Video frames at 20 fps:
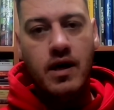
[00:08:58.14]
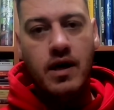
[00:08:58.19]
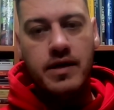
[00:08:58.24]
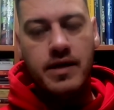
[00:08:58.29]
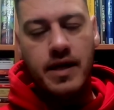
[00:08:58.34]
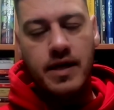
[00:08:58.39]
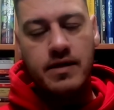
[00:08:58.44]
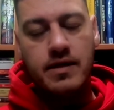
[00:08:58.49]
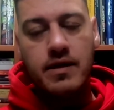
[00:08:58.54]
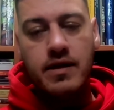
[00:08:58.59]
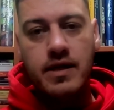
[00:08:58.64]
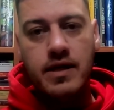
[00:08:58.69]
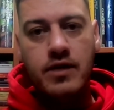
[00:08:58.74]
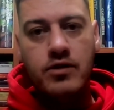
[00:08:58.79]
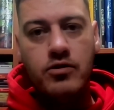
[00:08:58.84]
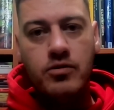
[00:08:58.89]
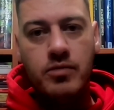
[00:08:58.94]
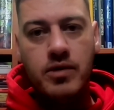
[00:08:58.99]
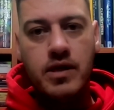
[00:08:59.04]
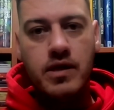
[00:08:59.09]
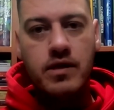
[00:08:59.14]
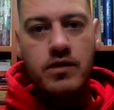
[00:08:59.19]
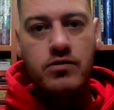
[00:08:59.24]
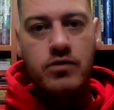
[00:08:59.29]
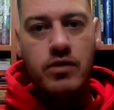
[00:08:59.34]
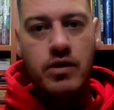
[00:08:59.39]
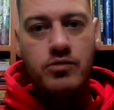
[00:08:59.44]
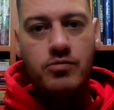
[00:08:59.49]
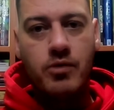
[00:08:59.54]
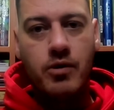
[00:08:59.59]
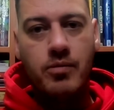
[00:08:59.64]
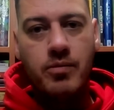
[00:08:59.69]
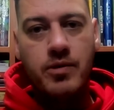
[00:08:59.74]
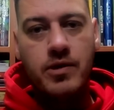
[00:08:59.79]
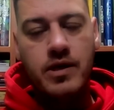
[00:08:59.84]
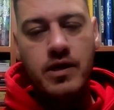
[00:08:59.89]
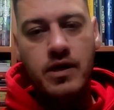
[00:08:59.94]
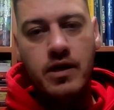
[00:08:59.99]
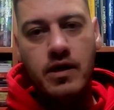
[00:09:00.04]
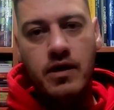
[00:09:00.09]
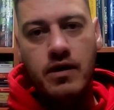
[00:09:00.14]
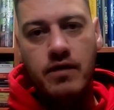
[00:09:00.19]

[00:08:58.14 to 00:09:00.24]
It doesn't need to be a distressed property.